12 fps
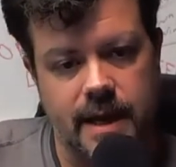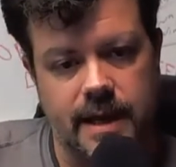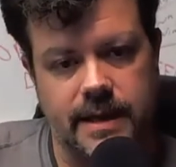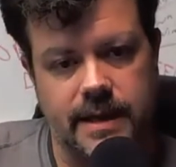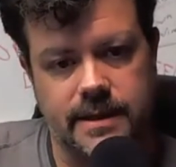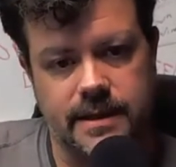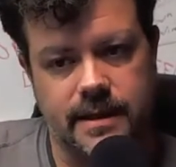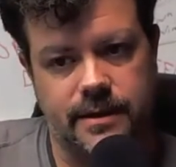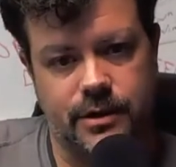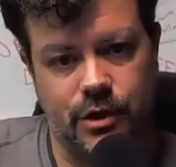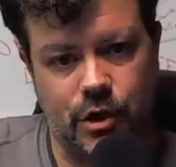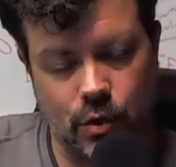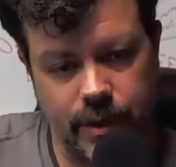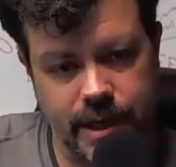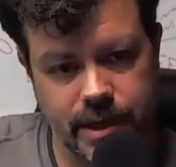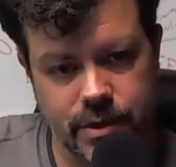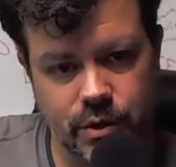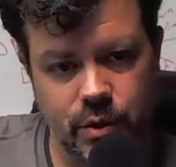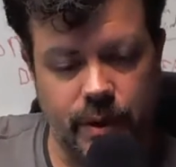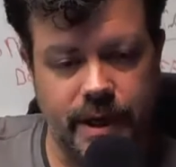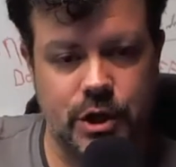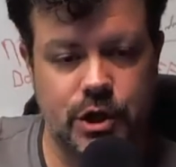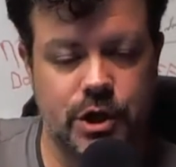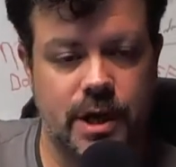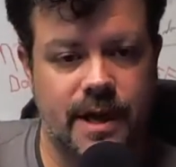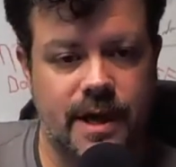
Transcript: is the degree to which